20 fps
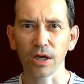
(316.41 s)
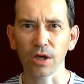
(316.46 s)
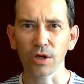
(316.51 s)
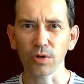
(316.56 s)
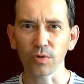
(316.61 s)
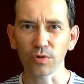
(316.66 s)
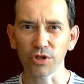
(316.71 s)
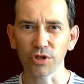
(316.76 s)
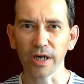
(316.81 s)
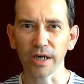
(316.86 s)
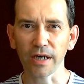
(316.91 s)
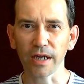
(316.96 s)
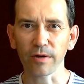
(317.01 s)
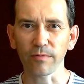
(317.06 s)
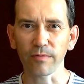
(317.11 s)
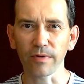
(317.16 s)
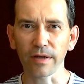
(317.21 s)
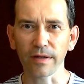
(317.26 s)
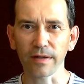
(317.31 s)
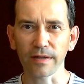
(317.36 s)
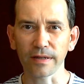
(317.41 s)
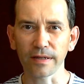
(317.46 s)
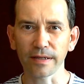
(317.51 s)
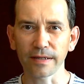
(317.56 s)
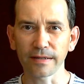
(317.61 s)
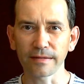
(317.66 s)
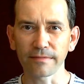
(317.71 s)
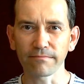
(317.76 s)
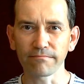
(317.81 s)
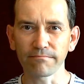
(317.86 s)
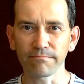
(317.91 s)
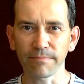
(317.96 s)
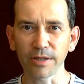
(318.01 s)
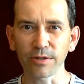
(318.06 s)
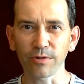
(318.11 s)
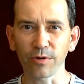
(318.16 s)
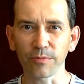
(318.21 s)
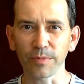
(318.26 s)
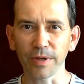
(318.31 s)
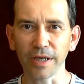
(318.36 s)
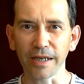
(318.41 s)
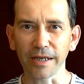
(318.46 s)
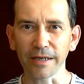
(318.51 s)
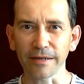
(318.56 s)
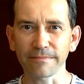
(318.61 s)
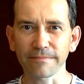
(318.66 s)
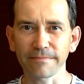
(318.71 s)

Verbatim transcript: your journey with the Pendulum Healing.